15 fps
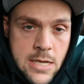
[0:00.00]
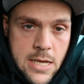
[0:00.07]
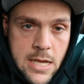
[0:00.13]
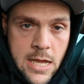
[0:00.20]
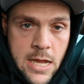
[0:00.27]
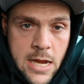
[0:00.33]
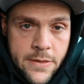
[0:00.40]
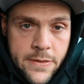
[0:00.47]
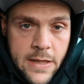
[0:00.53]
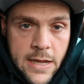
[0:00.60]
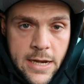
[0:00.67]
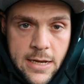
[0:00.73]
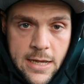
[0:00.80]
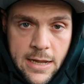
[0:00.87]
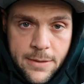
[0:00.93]
and
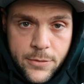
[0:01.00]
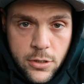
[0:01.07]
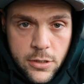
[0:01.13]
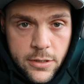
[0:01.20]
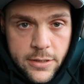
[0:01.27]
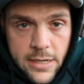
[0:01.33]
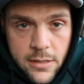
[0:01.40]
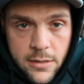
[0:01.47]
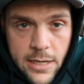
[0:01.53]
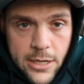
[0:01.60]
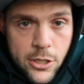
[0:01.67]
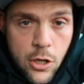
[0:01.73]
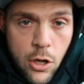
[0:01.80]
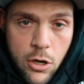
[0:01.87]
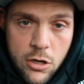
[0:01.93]
then I'm gonna get a lot
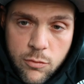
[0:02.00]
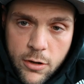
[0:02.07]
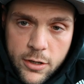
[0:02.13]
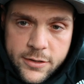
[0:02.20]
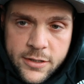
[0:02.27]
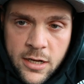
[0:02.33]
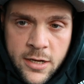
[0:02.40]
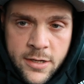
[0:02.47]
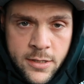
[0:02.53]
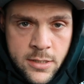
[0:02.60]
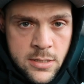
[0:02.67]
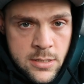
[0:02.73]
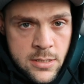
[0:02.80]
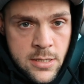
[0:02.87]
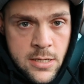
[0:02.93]
of code work
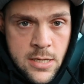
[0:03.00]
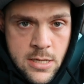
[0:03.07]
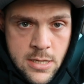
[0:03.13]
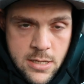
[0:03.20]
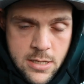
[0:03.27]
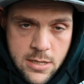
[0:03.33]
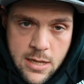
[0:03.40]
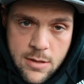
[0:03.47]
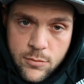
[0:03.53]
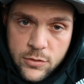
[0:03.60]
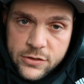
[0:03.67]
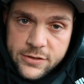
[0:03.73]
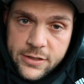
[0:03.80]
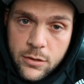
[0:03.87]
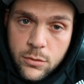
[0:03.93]
done, and we'll
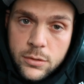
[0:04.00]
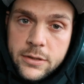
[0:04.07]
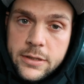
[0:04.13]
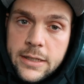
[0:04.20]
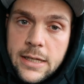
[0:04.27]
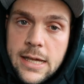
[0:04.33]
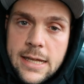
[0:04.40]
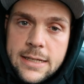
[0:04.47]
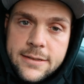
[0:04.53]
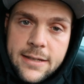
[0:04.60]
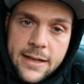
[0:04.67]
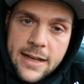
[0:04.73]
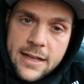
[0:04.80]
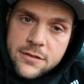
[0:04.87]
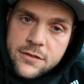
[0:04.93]
see what the uh,
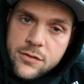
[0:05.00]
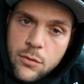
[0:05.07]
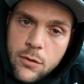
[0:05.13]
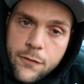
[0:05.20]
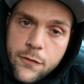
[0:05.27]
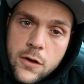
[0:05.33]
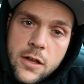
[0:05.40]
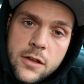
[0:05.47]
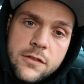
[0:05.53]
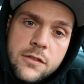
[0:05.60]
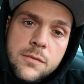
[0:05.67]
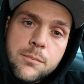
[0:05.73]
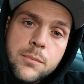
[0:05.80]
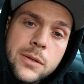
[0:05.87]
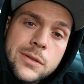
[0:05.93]
day has in store for
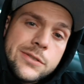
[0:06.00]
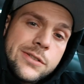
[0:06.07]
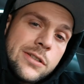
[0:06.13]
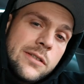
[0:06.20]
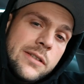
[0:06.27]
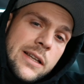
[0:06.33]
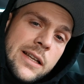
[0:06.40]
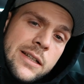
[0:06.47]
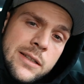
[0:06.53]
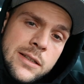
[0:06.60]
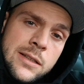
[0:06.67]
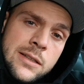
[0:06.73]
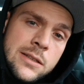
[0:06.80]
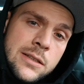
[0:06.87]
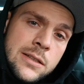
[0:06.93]
us. But until
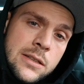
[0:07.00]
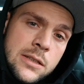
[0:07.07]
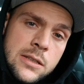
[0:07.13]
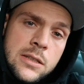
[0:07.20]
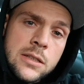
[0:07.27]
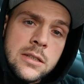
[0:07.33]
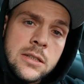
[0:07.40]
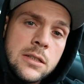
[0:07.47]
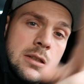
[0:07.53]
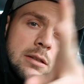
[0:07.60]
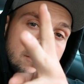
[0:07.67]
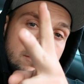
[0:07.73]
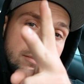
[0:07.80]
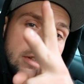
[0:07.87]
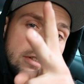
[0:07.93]
then,
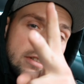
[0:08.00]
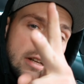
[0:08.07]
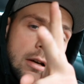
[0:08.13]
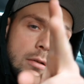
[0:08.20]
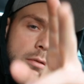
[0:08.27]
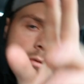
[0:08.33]
peace out.